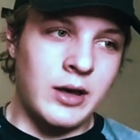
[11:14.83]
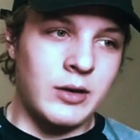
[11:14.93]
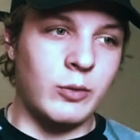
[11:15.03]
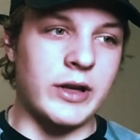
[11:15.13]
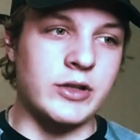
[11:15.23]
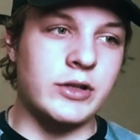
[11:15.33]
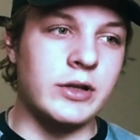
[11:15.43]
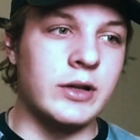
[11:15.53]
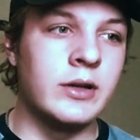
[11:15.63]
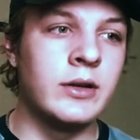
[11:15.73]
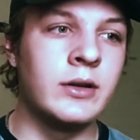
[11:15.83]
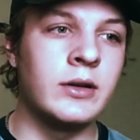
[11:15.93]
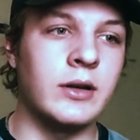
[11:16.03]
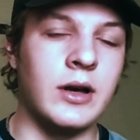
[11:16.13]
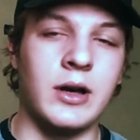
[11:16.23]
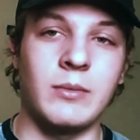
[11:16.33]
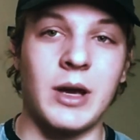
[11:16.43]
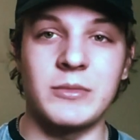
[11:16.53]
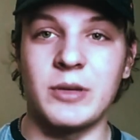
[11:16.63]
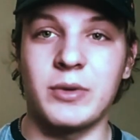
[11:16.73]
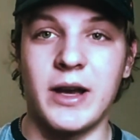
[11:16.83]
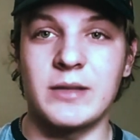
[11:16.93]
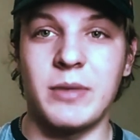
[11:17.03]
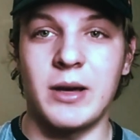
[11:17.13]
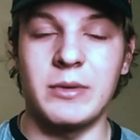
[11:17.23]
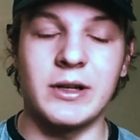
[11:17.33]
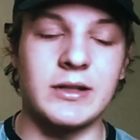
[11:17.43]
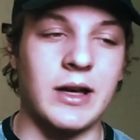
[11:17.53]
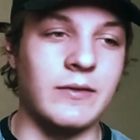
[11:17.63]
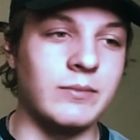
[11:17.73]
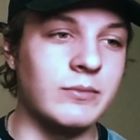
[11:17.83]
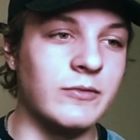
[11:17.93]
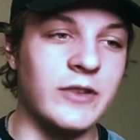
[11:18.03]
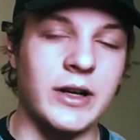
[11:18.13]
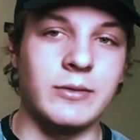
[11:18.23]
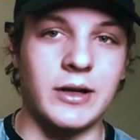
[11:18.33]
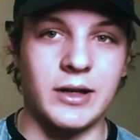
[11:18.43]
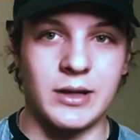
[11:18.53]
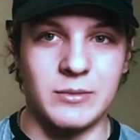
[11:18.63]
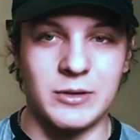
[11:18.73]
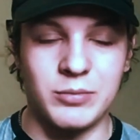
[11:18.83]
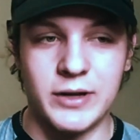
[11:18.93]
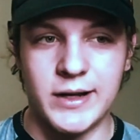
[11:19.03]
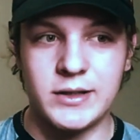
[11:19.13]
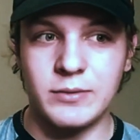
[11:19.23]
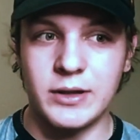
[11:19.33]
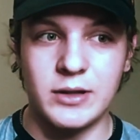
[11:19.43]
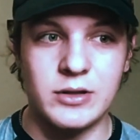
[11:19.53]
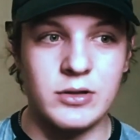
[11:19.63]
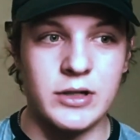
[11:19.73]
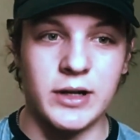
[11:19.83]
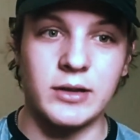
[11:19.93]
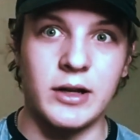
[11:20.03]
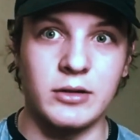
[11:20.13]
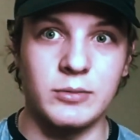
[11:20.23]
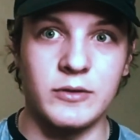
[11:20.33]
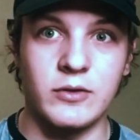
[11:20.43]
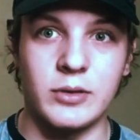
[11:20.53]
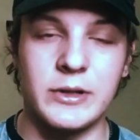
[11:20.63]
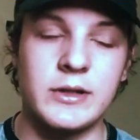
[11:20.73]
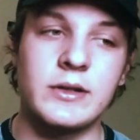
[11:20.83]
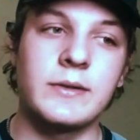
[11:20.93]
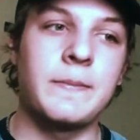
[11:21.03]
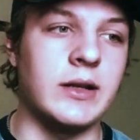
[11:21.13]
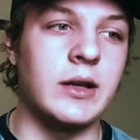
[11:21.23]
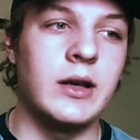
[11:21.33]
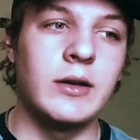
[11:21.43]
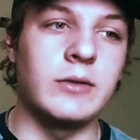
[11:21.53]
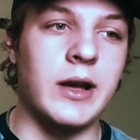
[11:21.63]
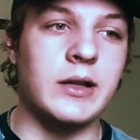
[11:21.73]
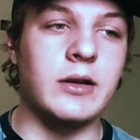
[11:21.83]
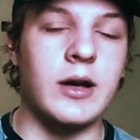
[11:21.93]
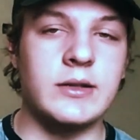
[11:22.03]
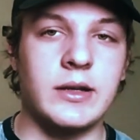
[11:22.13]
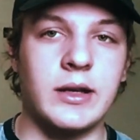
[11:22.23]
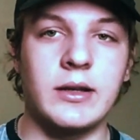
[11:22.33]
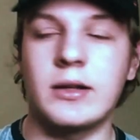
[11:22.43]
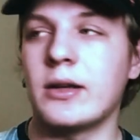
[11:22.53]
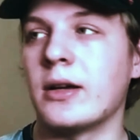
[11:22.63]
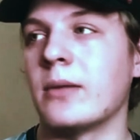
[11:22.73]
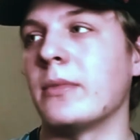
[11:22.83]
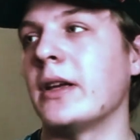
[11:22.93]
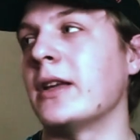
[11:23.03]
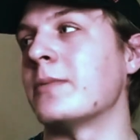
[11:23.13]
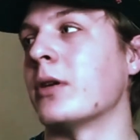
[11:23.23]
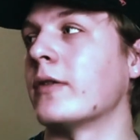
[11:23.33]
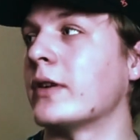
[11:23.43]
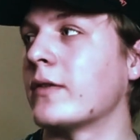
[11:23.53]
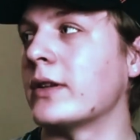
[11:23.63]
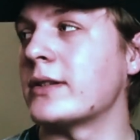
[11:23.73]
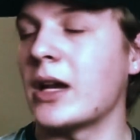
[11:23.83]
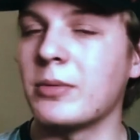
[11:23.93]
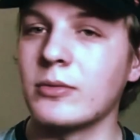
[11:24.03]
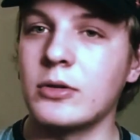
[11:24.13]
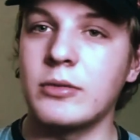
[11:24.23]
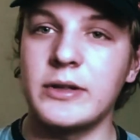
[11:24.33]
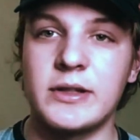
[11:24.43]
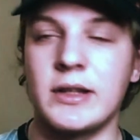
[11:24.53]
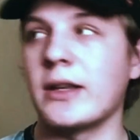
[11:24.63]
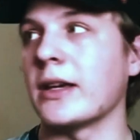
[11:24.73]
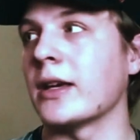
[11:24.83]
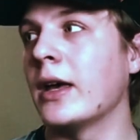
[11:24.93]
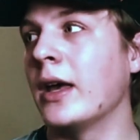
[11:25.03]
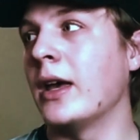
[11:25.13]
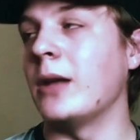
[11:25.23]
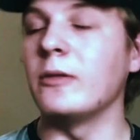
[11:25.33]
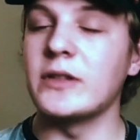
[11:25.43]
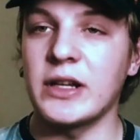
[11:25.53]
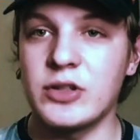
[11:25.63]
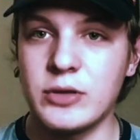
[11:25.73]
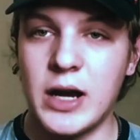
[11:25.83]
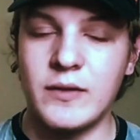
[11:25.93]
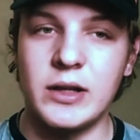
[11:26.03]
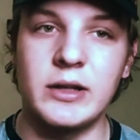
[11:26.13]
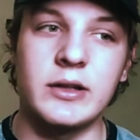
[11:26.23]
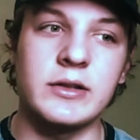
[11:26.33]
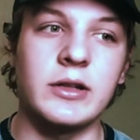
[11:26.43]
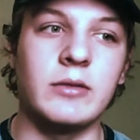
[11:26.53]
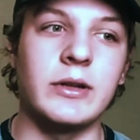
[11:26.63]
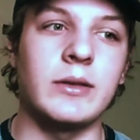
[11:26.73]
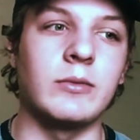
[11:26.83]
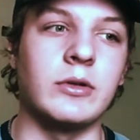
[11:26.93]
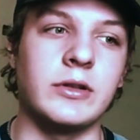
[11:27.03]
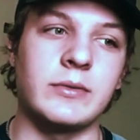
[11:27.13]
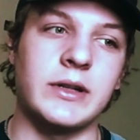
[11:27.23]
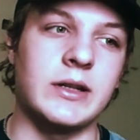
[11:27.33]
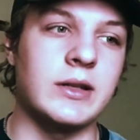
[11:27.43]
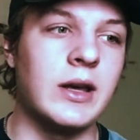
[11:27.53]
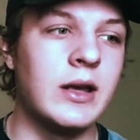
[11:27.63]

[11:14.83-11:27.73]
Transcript: which I'm surprised by because I very rarely am impressed with a Jared Leto performance. Ryan Gosling is perfect for this type of role. We see like in movies like Drive that he does good with roles where he has